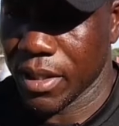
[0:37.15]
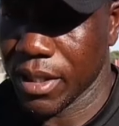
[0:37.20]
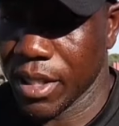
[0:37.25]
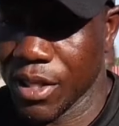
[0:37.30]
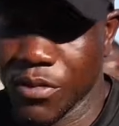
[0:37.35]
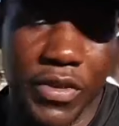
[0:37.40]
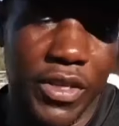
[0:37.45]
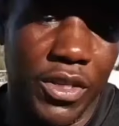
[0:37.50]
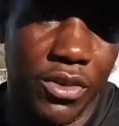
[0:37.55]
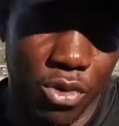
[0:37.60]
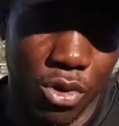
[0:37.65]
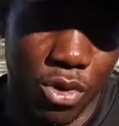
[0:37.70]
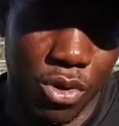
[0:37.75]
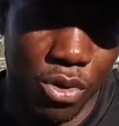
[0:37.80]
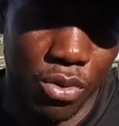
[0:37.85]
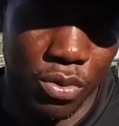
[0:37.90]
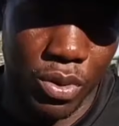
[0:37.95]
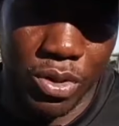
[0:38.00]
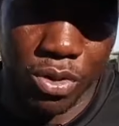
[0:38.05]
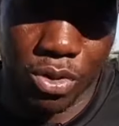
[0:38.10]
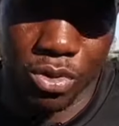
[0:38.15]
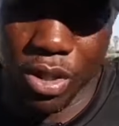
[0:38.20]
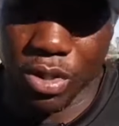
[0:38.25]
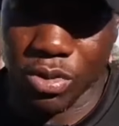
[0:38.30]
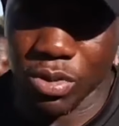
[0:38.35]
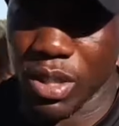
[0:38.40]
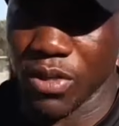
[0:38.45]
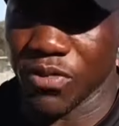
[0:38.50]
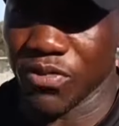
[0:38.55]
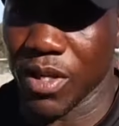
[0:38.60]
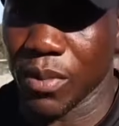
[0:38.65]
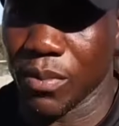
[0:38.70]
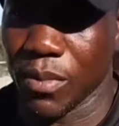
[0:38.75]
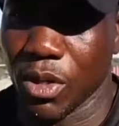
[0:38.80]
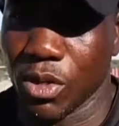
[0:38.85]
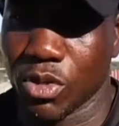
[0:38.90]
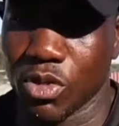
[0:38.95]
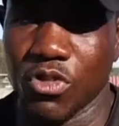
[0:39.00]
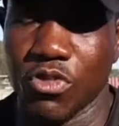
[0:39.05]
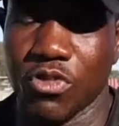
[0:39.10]
even though we don't want to give them a
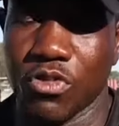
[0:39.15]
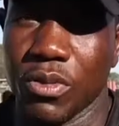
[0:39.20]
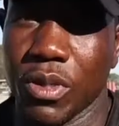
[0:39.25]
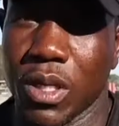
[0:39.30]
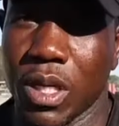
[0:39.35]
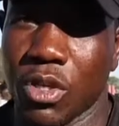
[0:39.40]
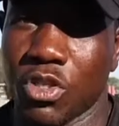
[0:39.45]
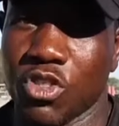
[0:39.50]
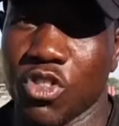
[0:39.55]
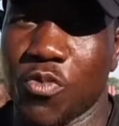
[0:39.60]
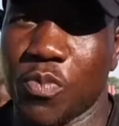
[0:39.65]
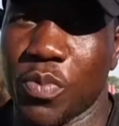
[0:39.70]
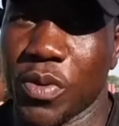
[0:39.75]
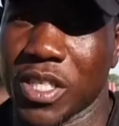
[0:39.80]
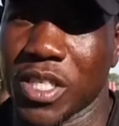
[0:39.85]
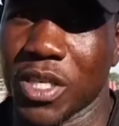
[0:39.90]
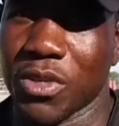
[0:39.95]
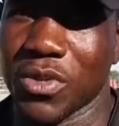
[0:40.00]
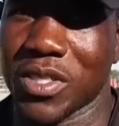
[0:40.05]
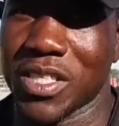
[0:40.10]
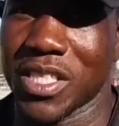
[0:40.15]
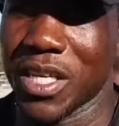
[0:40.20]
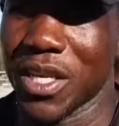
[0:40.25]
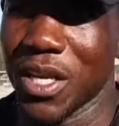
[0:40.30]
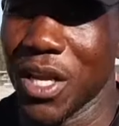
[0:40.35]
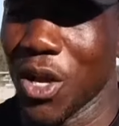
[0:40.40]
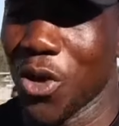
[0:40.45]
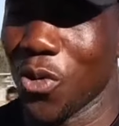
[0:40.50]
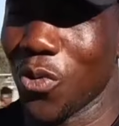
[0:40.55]
lot of a lot of pressure to say